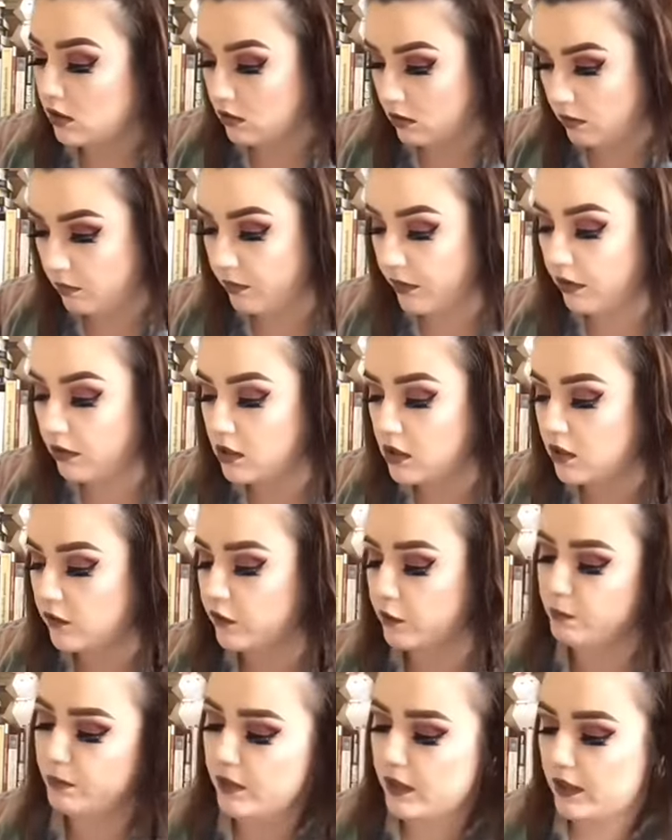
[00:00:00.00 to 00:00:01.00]

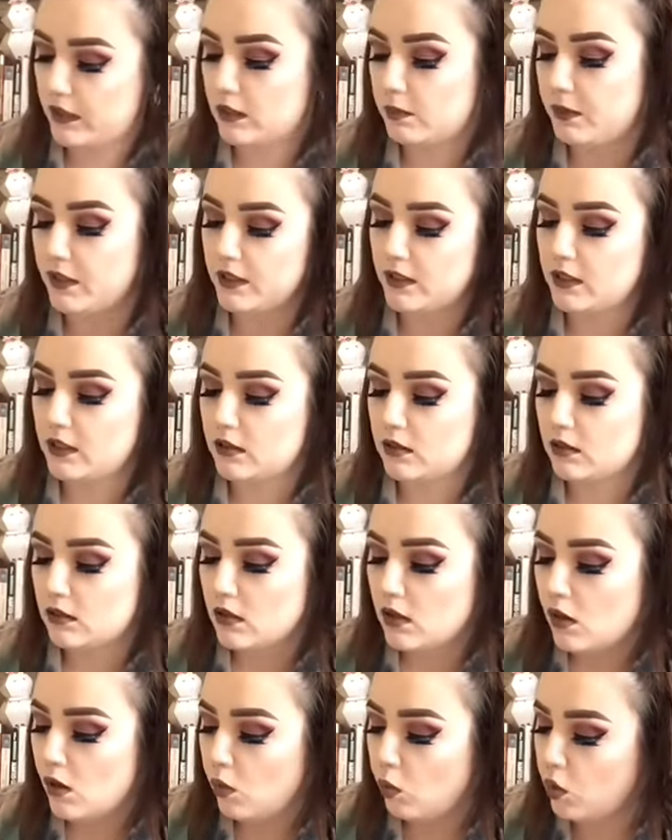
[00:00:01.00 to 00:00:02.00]
imperatives, be explicit.
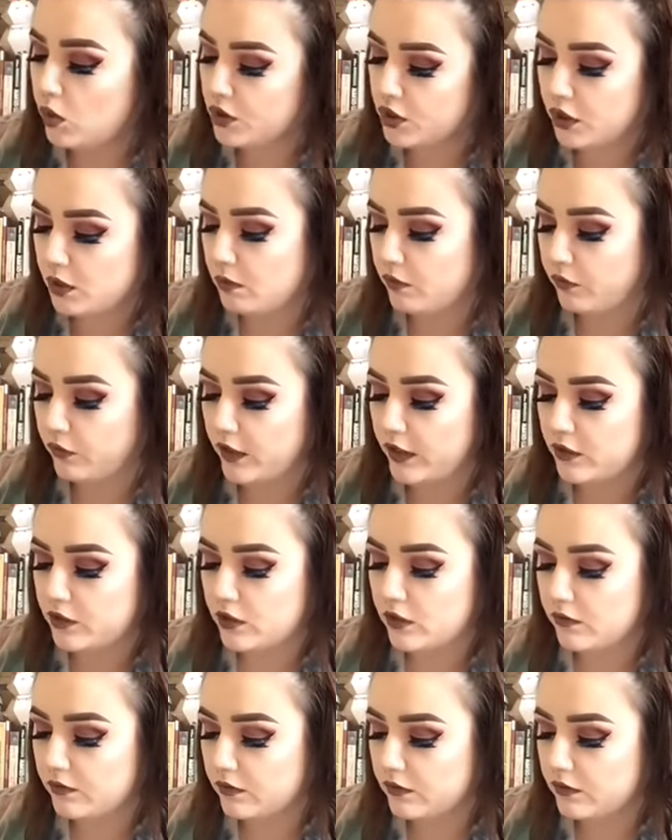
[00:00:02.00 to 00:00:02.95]
What are you afraid of?